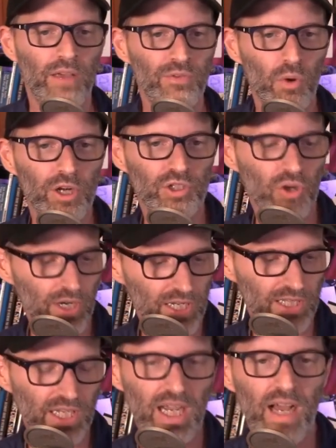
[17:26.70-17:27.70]
If you want to join
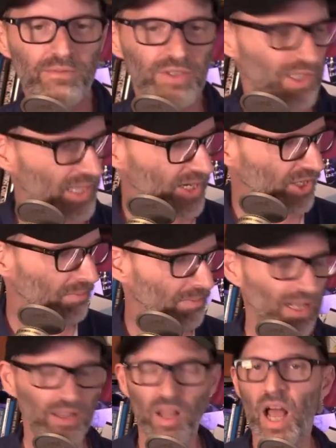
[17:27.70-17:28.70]
in the conversation
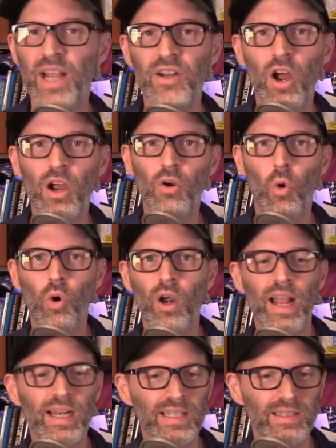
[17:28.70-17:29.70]
about LiDAR
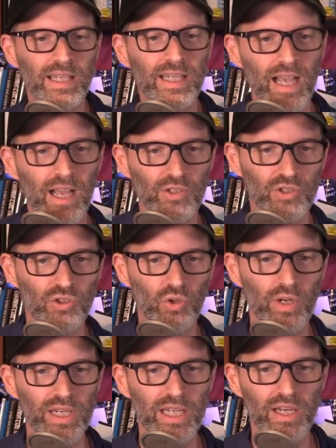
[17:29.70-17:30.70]
or anything else,
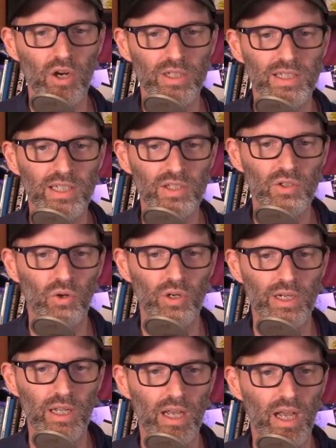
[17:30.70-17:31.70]
join in our
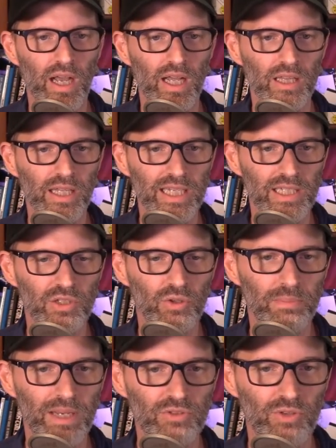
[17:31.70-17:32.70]
Discord. Uh, link it
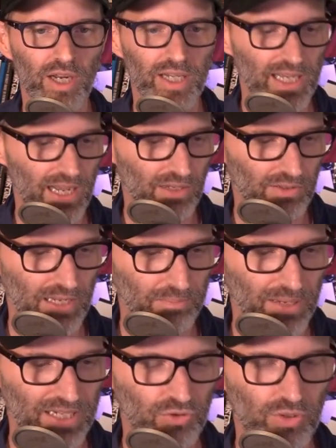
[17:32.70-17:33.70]
to a Patreon account
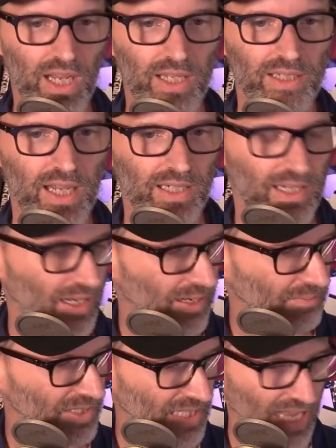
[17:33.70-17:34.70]
at
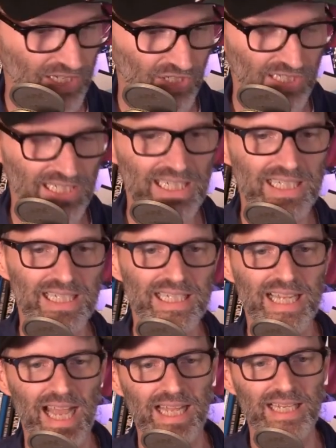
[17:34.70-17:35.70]
patreon.com slash
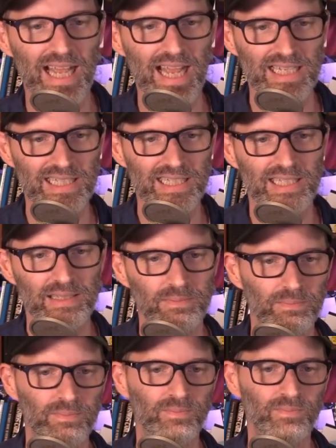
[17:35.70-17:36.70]
DTNS.